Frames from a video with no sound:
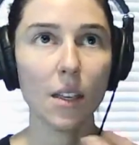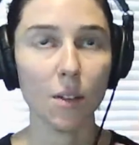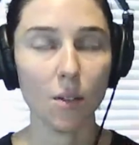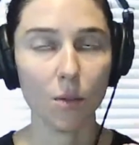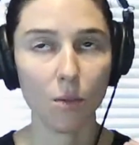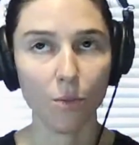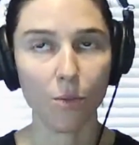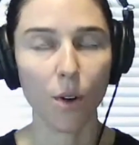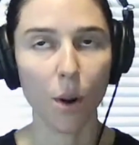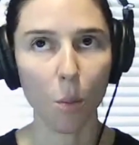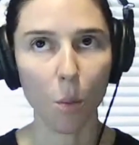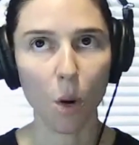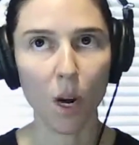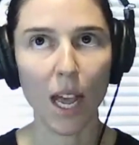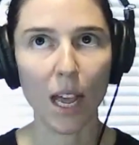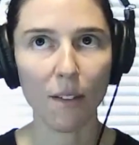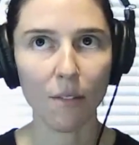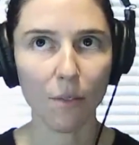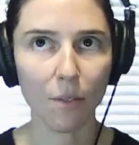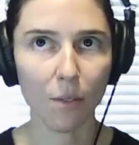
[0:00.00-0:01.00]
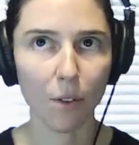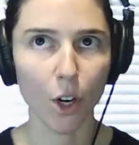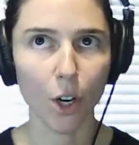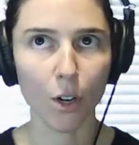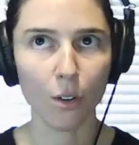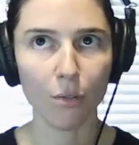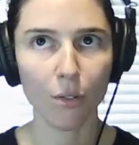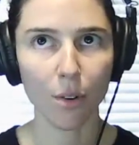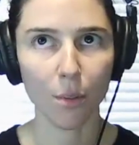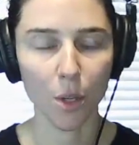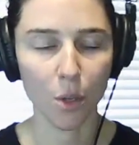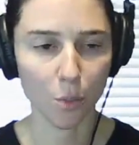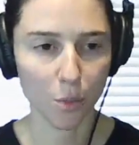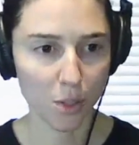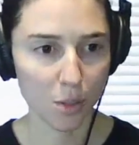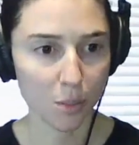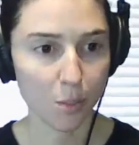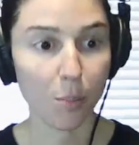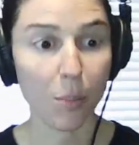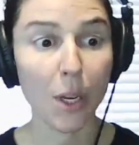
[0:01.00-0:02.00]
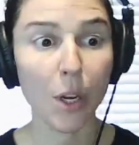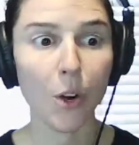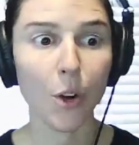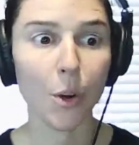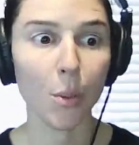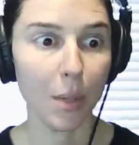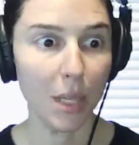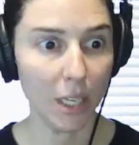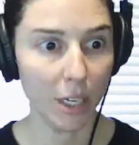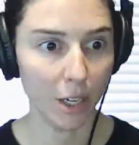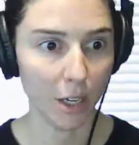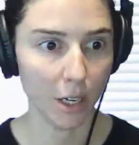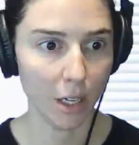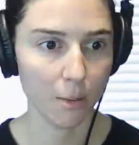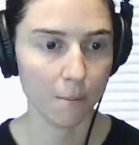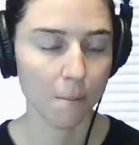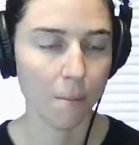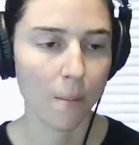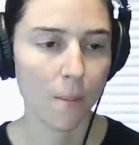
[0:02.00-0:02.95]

from what I've heard from you peer to peer.